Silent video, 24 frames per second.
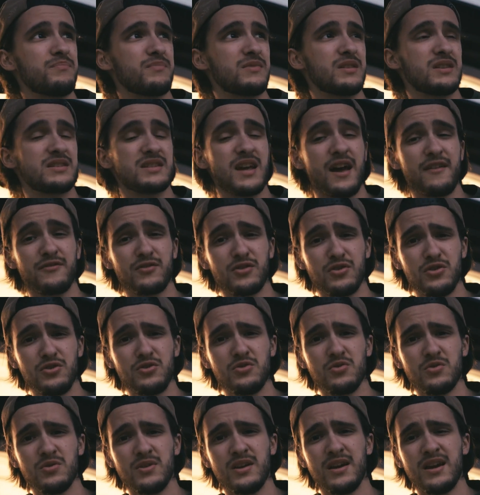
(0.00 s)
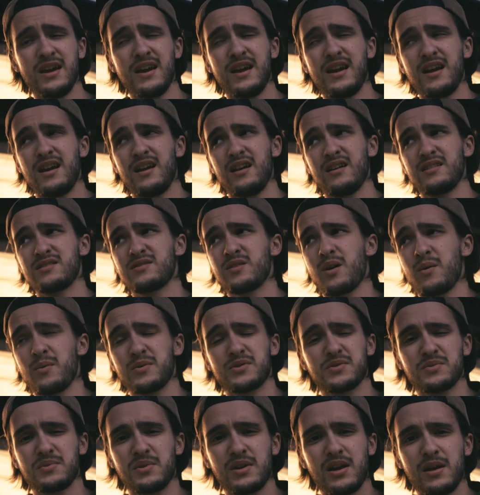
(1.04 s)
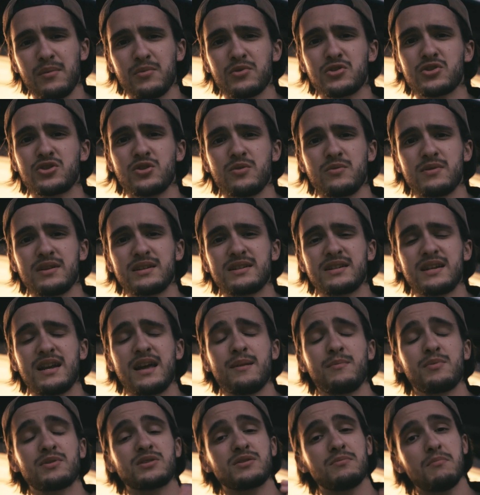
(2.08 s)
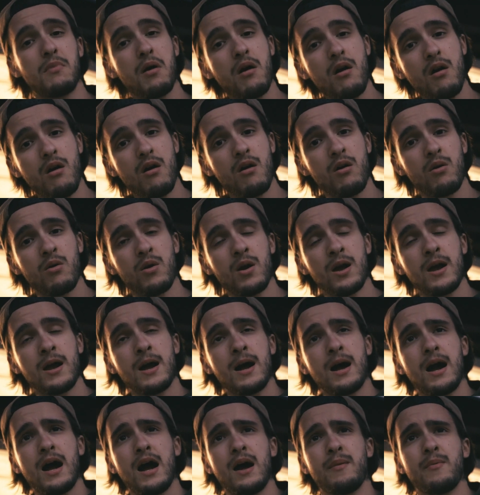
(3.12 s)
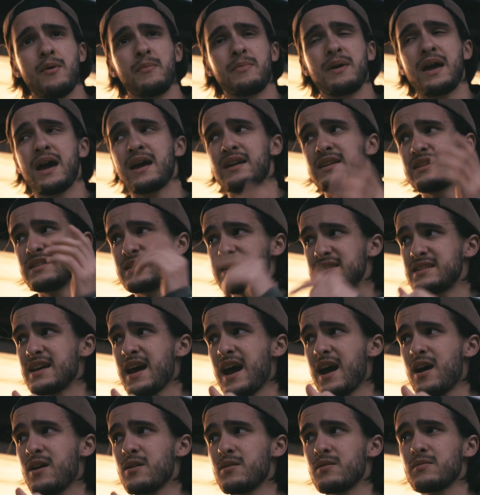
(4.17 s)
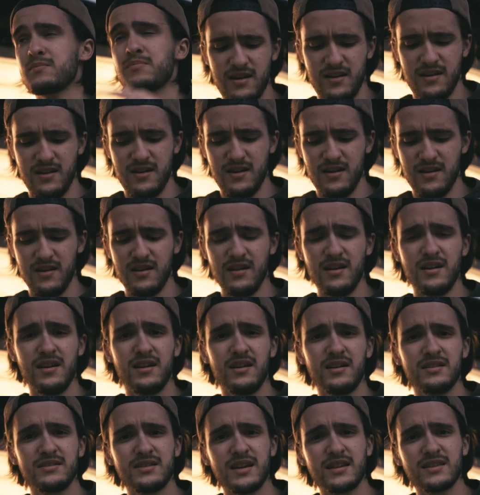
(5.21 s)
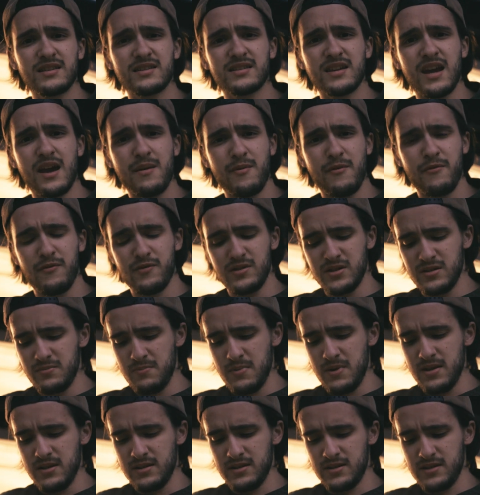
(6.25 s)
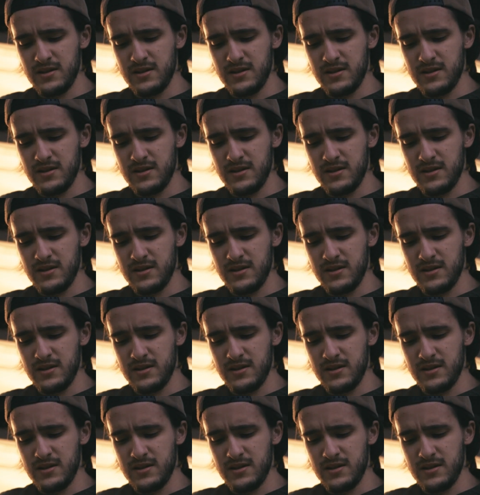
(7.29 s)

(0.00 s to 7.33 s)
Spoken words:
this afternoon, and so I wasn't really able to shoot with it today, but tomorrow I'll be heading into town and take this camera for a spin.